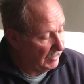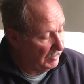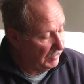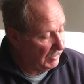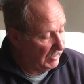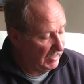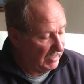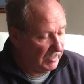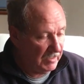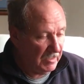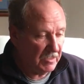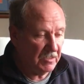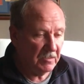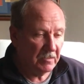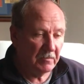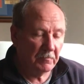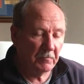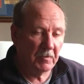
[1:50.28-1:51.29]
And then
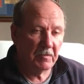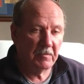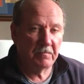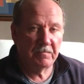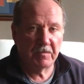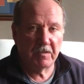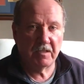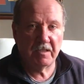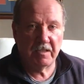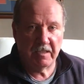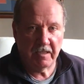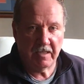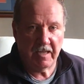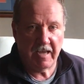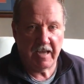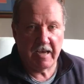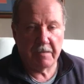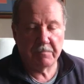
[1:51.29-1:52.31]
this would fill in the
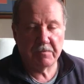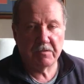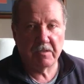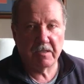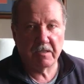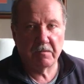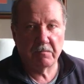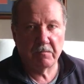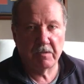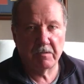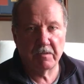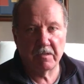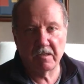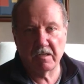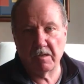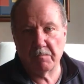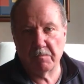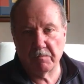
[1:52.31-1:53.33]
gap, so I can run
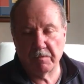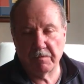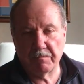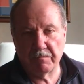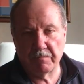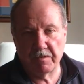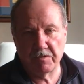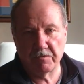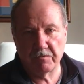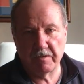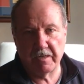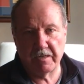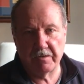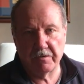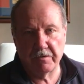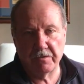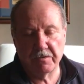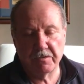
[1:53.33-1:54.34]
a couple
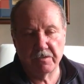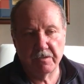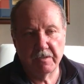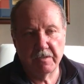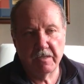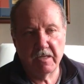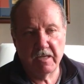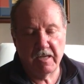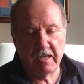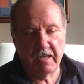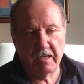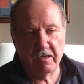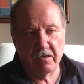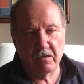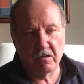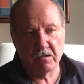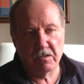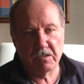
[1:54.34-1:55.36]
refrigerators and
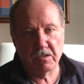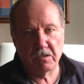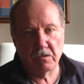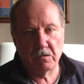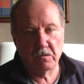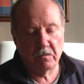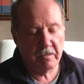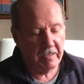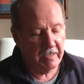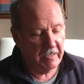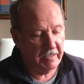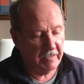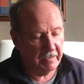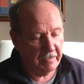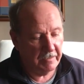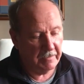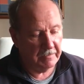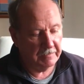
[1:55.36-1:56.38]
also
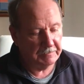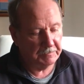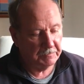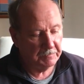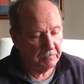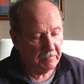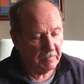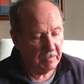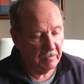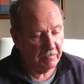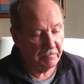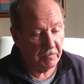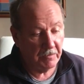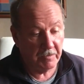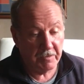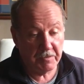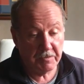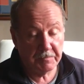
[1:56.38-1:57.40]
the
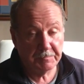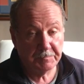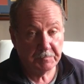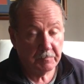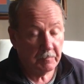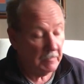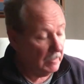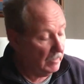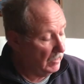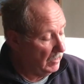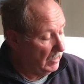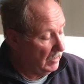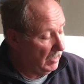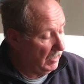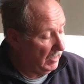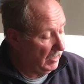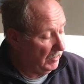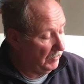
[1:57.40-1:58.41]
furnace.
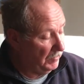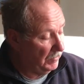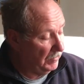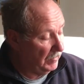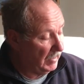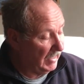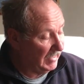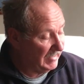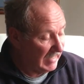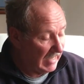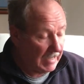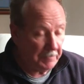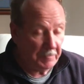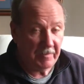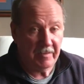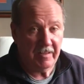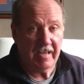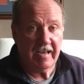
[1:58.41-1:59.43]
On top
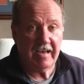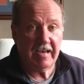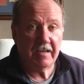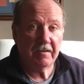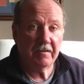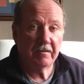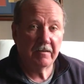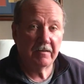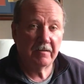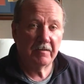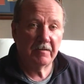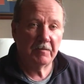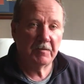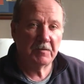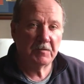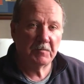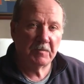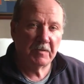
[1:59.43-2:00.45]
of that,
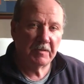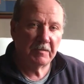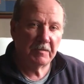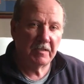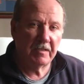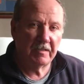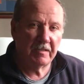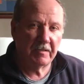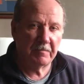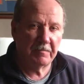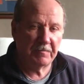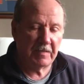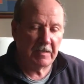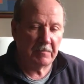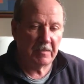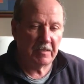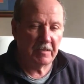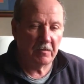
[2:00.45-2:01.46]
our
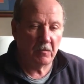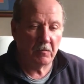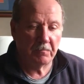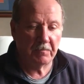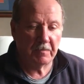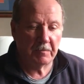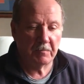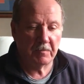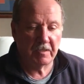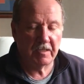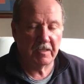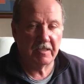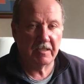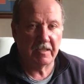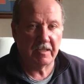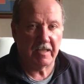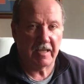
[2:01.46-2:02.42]
family hopefully will get into